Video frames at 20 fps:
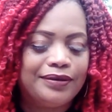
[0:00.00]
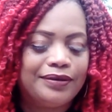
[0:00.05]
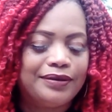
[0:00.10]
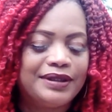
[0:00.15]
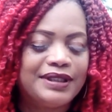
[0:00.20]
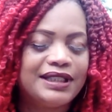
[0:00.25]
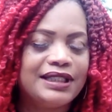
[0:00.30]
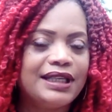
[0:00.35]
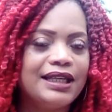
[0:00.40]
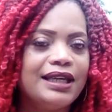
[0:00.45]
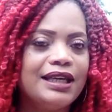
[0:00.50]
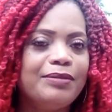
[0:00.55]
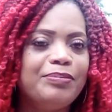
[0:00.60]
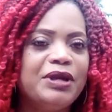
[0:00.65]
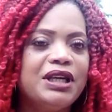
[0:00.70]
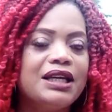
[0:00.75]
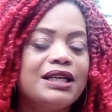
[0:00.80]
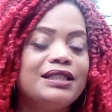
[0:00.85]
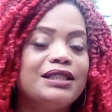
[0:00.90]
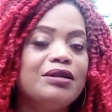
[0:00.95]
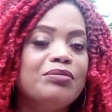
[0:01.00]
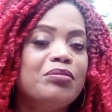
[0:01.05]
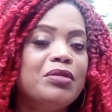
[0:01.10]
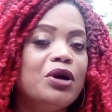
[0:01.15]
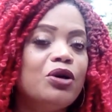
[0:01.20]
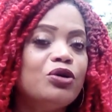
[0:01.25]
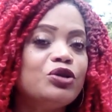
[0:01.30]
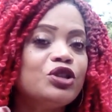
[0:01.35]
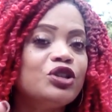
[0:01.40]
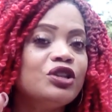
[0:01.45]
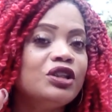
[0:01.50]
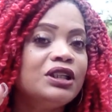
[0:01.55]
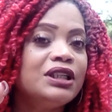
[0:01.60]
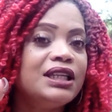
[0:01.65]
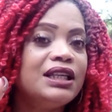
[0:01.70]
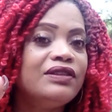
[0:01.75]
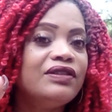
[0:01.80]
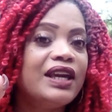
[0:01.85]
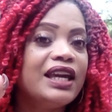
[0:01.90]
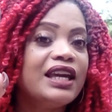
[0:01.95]
see because
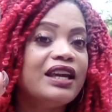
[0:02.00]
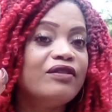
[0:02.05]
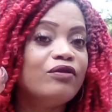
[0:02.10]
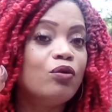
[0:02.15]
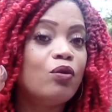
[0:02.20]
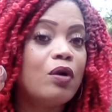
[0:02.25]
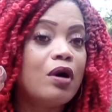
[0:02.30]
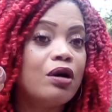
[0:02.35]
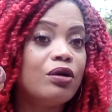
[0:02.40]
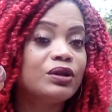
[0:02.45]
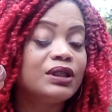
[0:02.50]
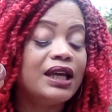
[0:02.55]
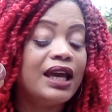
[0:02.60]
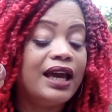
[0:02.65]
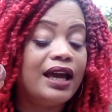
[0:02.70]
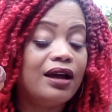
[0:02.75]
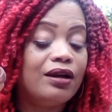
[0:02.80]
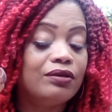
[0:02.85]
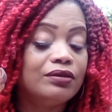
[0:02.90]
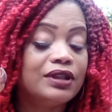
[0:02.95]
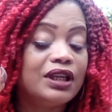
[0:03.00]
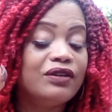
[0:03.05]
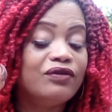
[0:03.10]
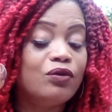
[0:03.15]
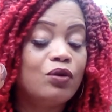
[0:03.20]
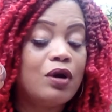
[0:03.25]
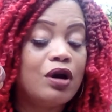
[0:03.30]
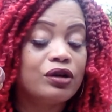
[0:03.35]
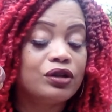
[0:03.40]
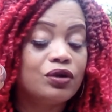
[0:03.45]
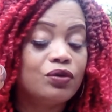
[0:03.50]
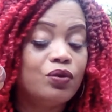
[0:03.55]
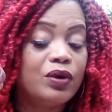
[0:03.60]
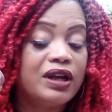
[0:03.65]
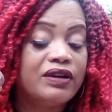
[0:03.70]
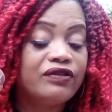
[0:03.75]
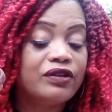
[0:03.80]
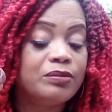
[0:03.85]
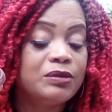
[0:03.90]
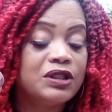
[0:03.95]
emotionally they have walked out, they've walked away
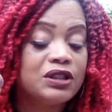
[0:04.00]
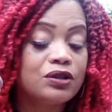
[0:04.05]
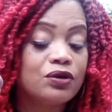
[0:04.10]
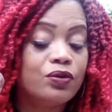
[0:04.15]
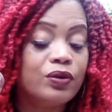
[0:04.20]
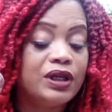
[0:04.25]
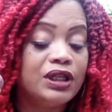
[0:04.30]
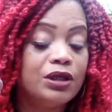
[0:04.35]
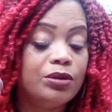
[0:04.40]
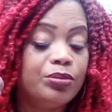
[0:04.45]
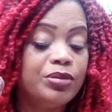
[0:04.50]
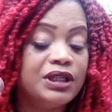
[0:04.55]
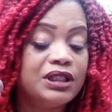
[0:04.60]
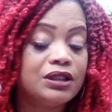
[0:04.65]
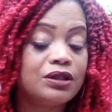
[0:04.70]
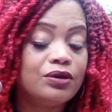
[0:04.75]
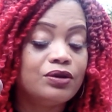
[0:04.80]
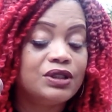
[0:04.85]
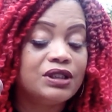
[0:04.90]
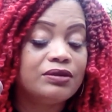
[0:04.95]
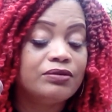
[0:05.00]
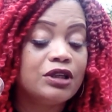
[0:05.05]
from this Queen of Pentacles.